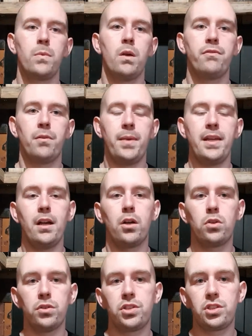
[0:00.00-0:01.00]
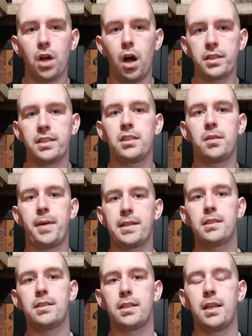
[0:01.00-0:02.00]
For me, a good starting
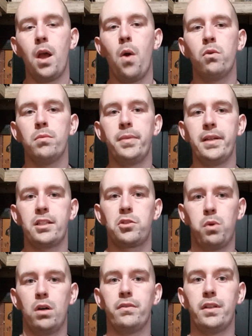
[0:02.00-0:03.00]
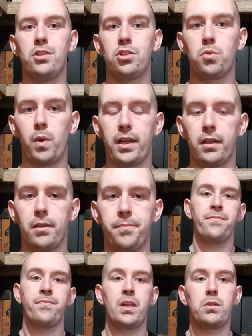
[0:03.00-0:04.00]
capacity would be a 12 inch swing.
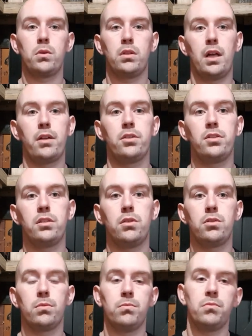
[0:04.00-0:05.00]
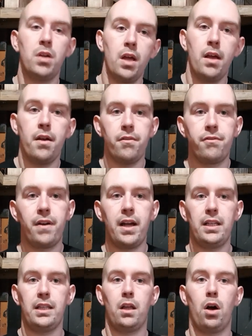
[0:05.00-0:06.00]
This will allow you to do some
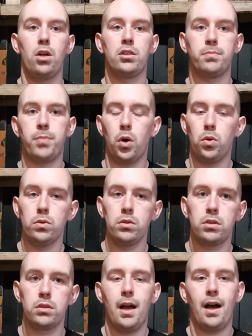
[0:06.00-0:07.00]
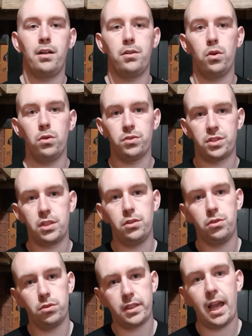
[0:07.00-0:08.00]
fairly large bowls, and until
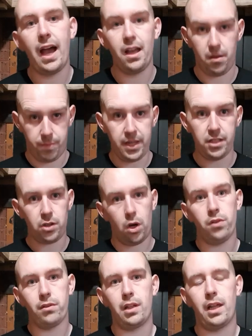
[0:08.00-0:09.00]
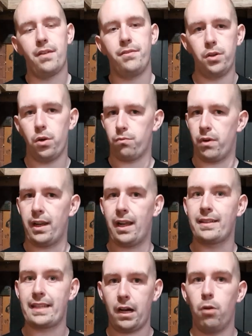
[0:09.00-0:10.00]
you get a piece on the lathe, you don't
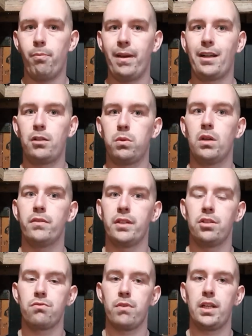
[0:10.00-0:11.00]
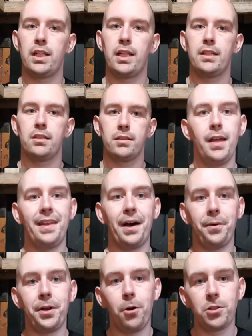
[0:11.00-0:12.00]
realise how big 12 inch really is.
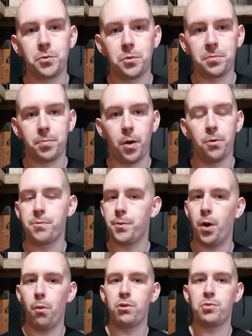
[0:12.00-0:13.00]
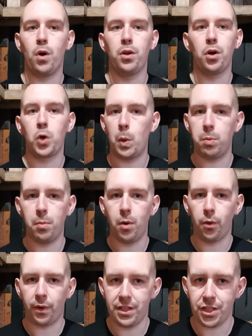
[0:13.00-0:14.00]
Now, I know to us blokes, we always want a couple
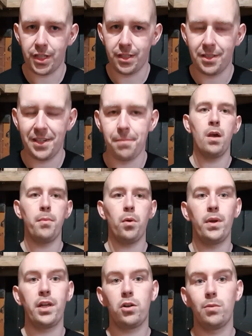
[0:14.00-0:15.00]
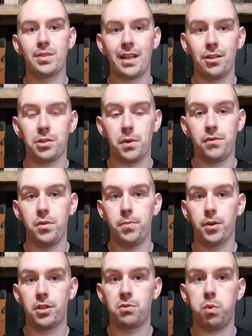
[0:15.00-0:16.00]
more inches, but when it comes down to it, if you
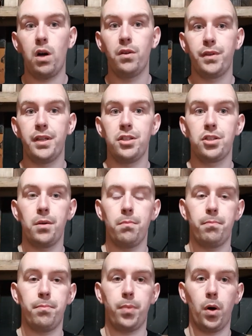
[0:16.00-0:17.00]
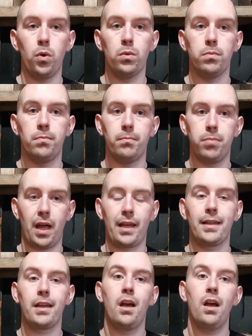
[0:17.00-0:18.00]
put a 12 inch bowl
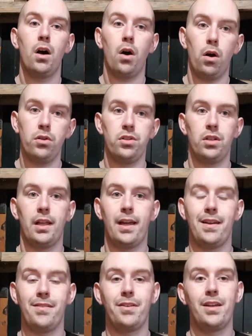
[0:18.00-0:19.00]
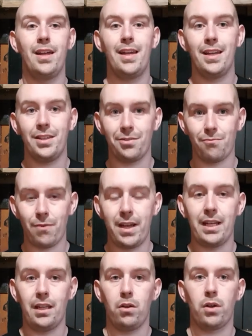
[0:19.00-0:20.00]
blank on your lathe,
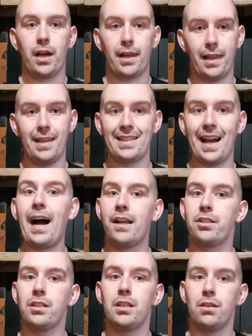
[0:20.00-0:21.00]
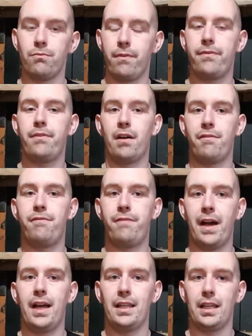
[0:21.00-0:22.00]
really look at it, it's actually a
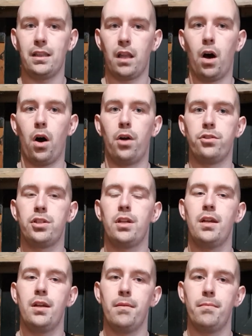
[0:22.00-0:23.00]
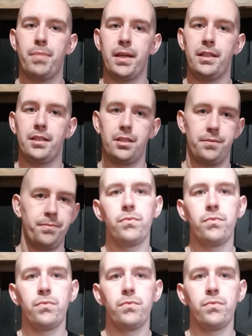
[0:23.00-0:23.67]
fairly large piece.